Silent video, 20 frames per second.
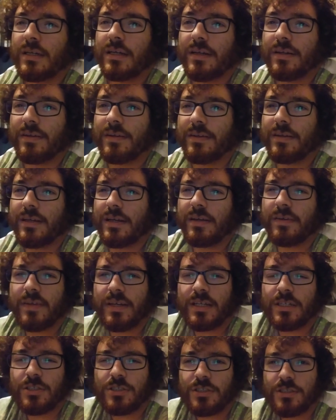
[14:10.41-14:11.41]
And, and
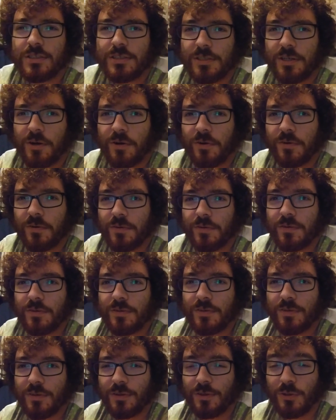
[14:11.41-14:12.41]
then she saw
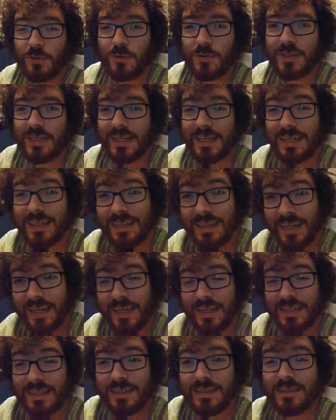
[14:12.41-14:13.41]
Luke and
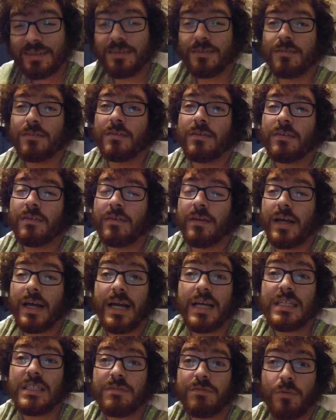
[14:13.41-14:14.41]
Leia
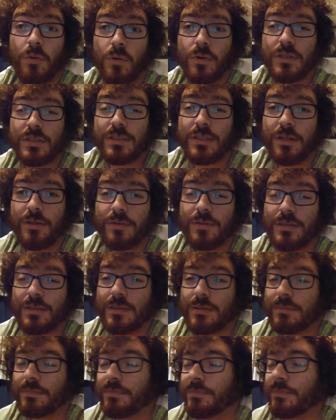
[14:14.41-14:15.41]
as force ghosts.